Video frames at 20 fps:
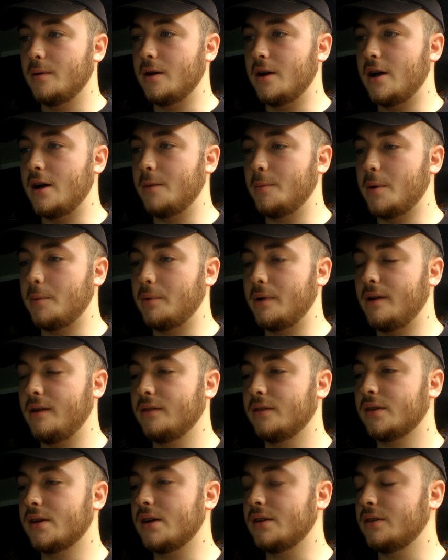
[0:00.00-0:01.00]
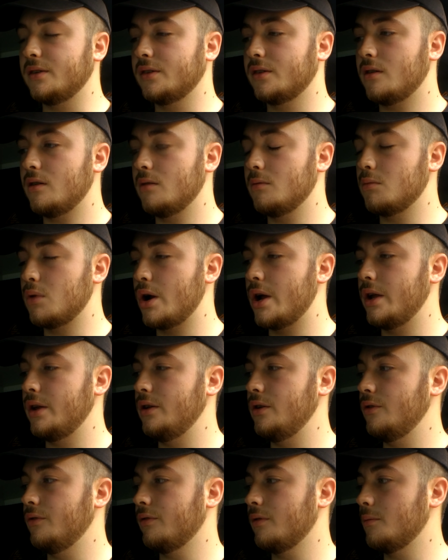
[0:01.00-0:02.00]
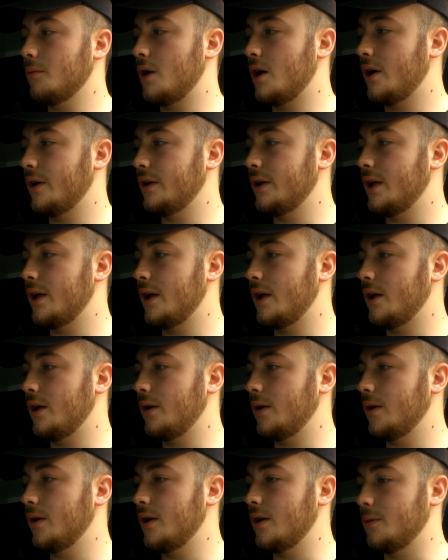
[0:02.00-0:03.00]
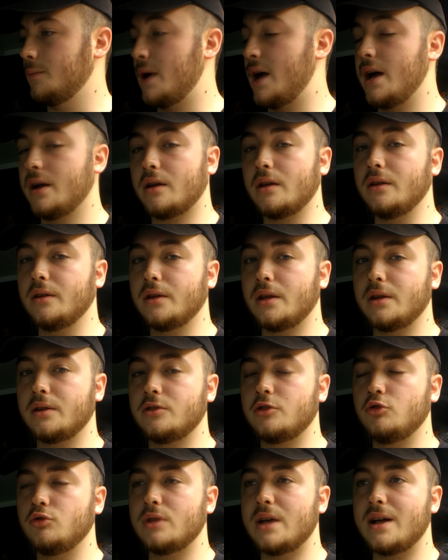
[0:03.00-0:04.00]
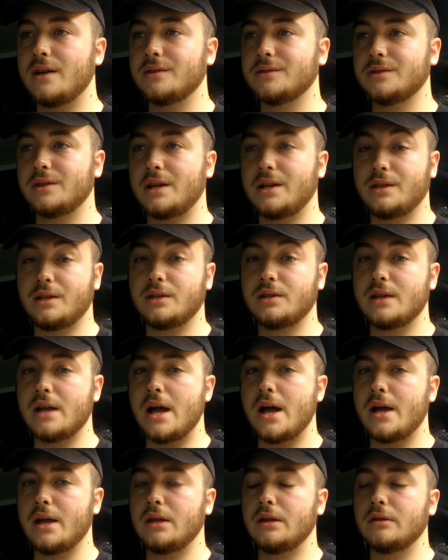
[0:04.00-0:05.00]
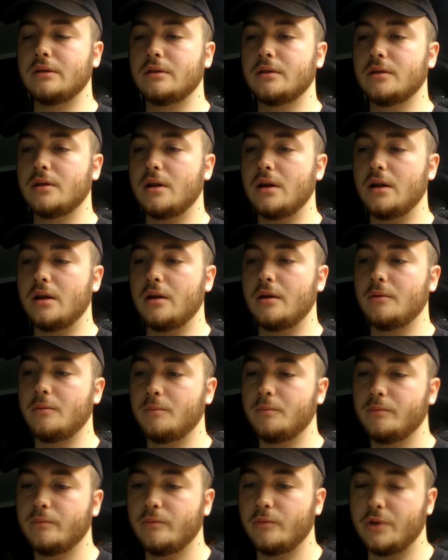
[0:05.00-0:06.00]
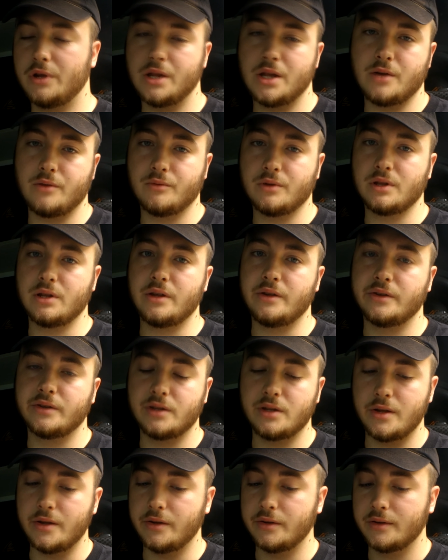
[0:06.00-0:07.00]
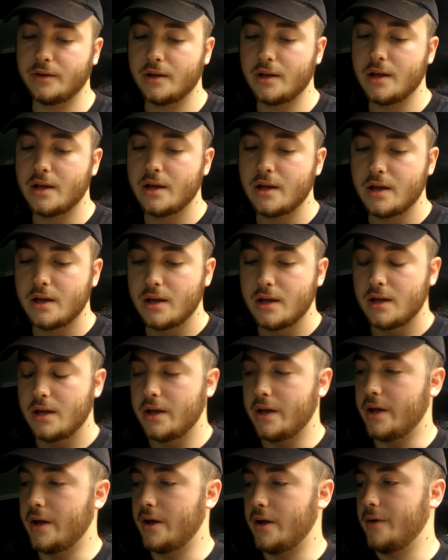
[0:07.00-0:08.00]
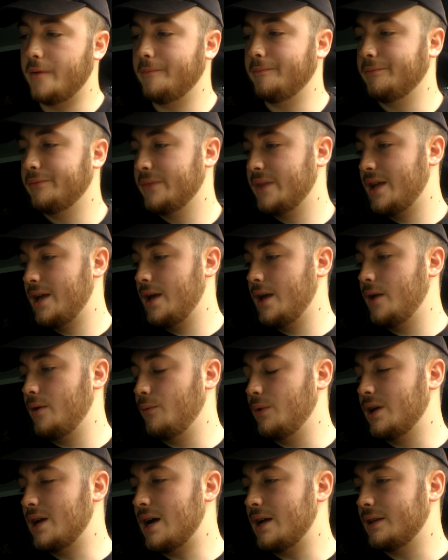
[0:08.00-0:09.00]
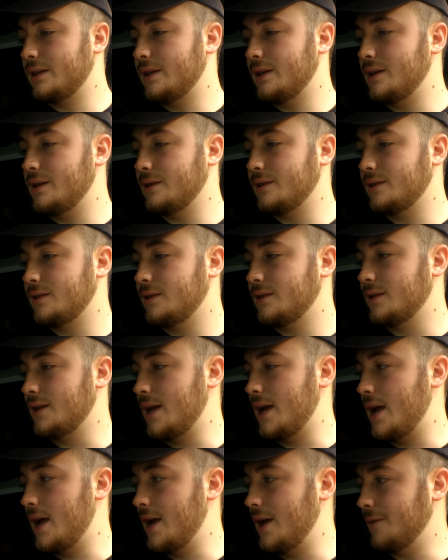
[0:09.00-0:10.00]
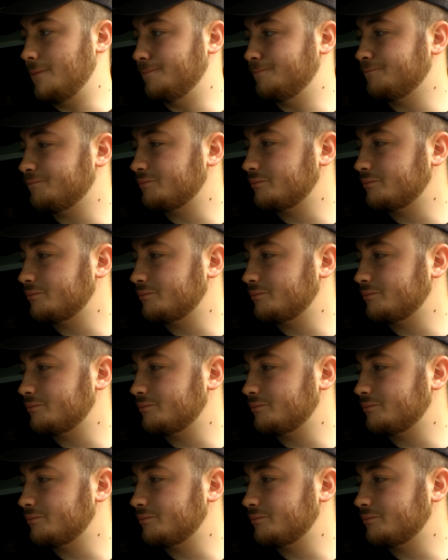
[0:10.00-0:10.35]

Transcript: My parents got this car brand new from Hyundai back in like 2000, I think 9, when they released these. And we got this, and